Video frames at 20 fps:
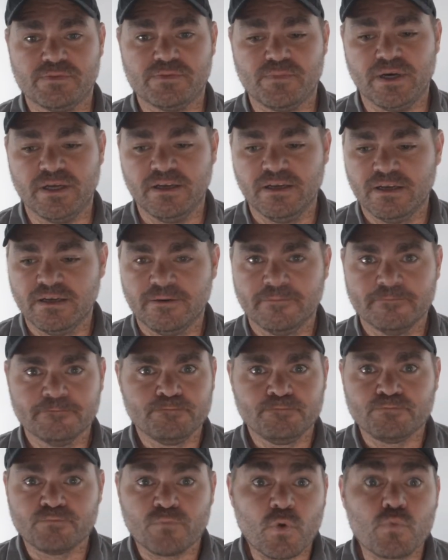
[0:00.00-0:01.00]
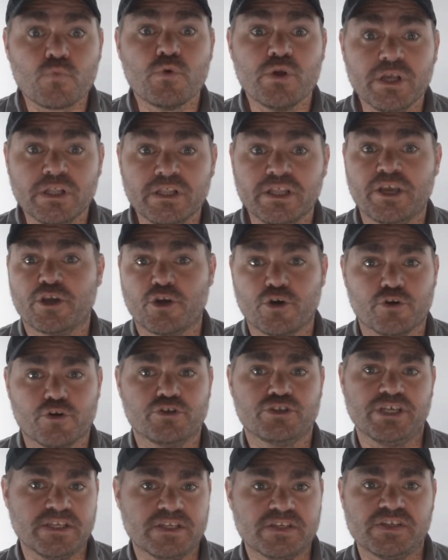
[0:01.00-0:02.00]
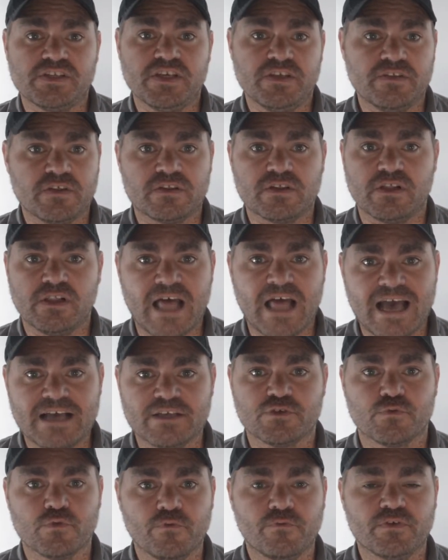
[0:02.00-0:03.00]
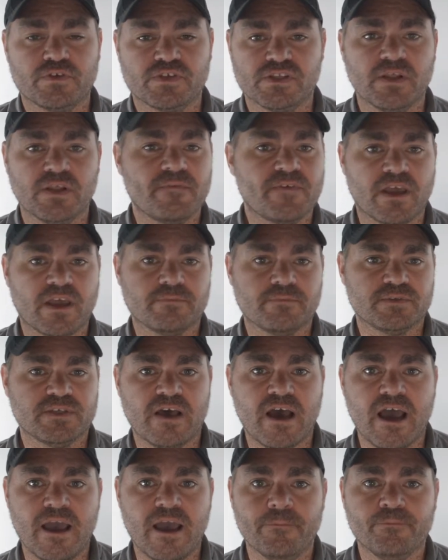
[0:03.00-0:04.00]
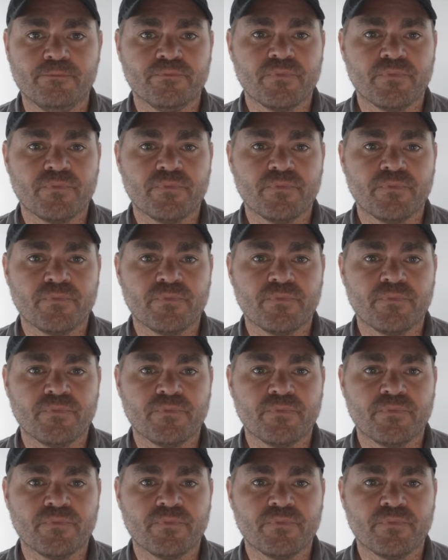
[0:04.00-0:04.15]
But really encouraging to see that the glass roof is living up to the hype.